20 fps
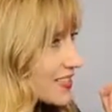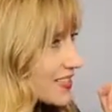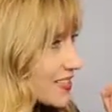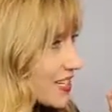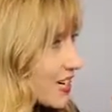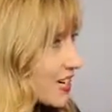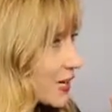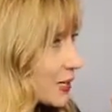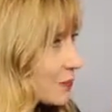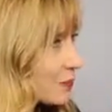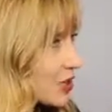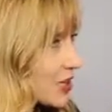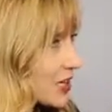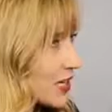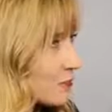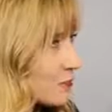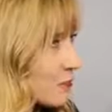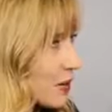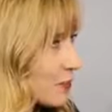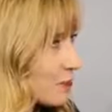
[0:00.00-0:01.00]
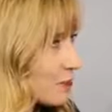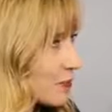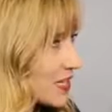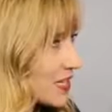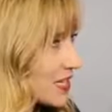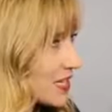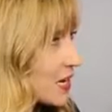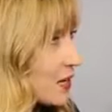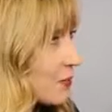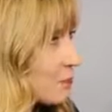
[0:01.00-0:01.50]
timeline might
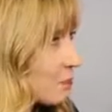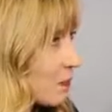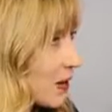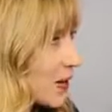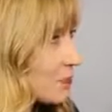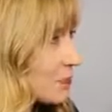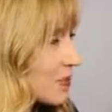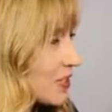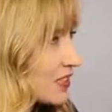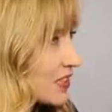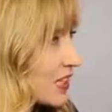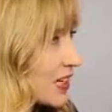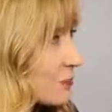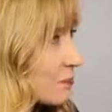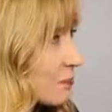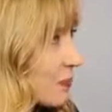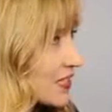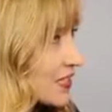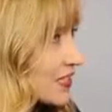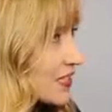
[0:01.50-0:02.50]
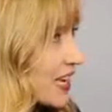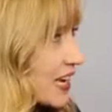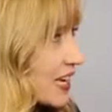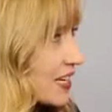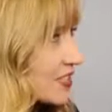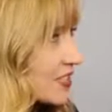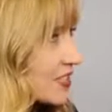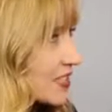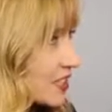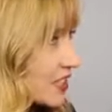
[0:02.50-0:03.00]
be like, best case
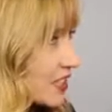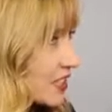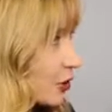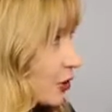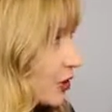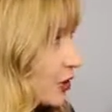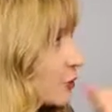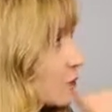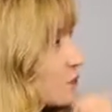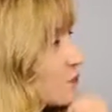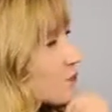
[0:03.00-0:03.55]
scenario?